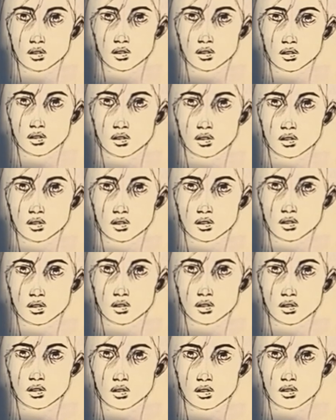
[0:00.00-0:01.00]

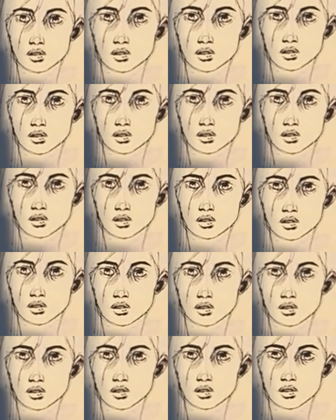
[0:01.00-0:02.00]

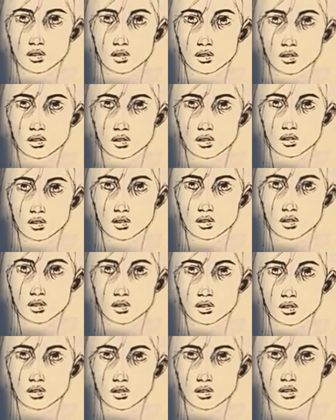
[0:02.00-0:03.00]

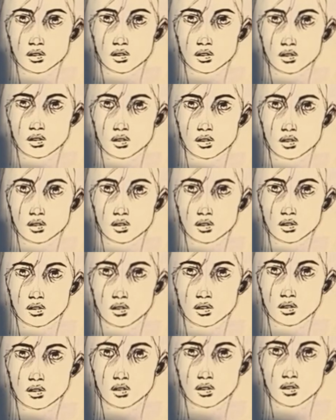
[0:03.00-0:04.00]

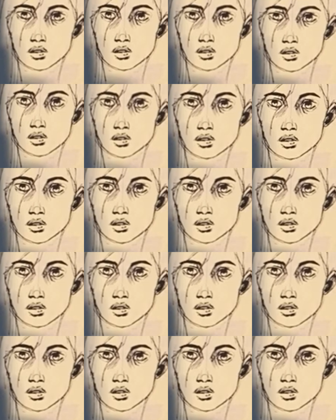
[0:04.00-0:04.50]
No one is speaking in this clip.